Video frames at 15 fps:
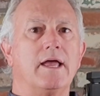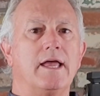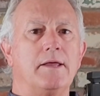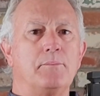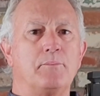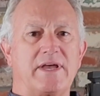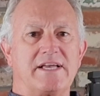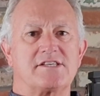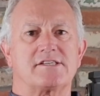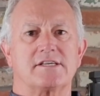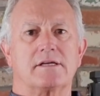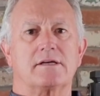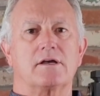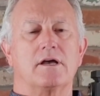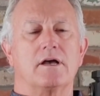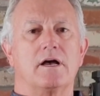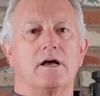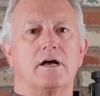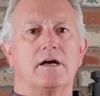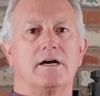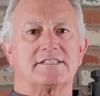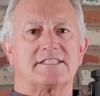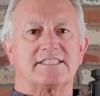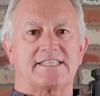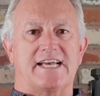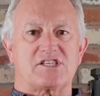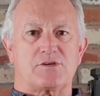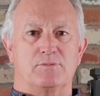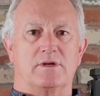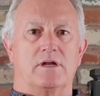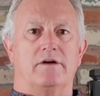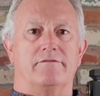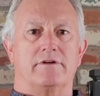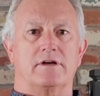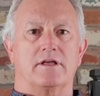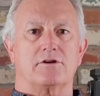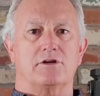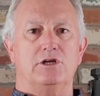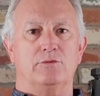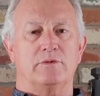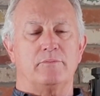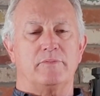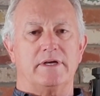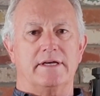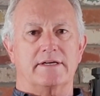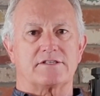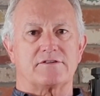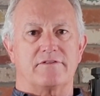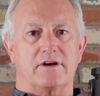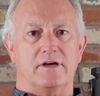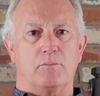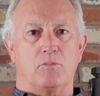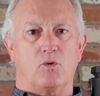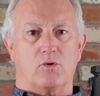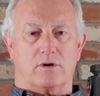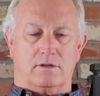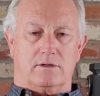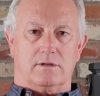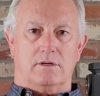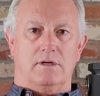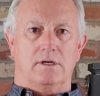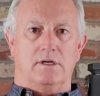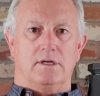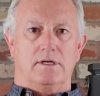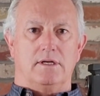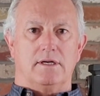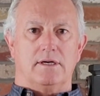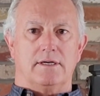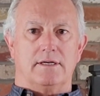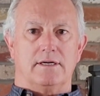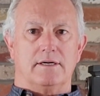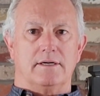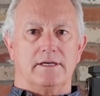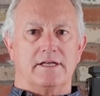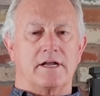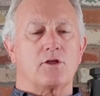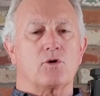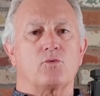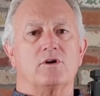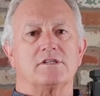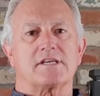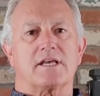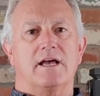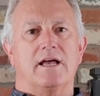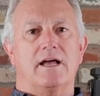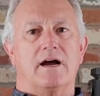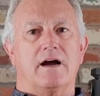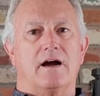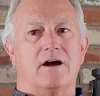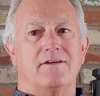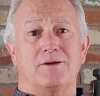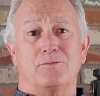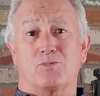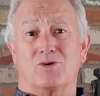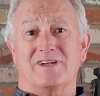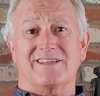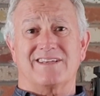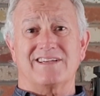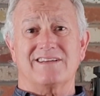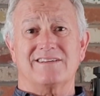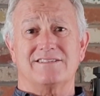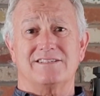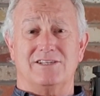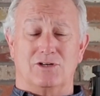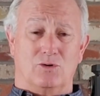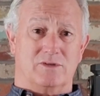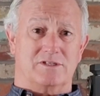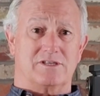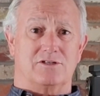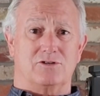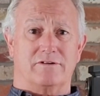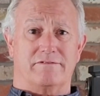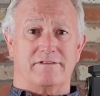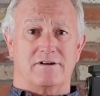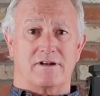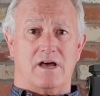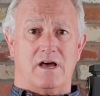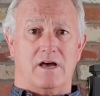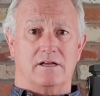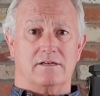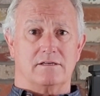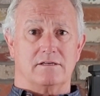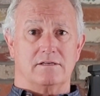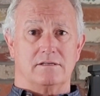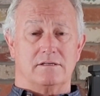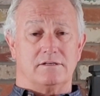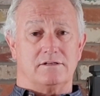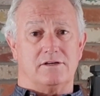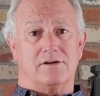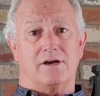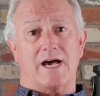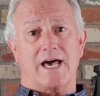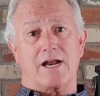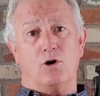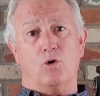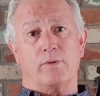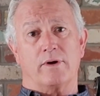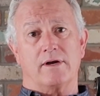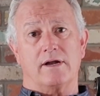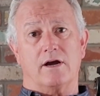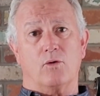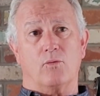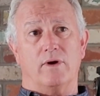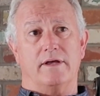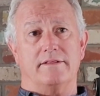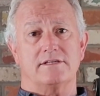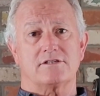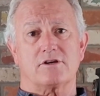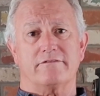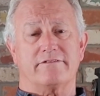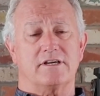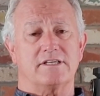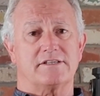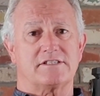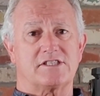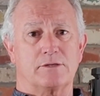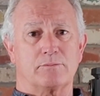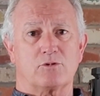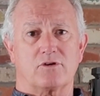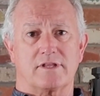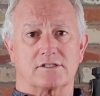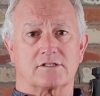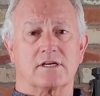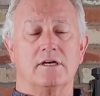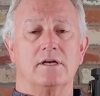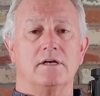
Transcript: a basic assessment of another human being is very important. In other words, Are they breathing? Do you know what to do if they're not? Do you know how to open an airway? These are very similar things.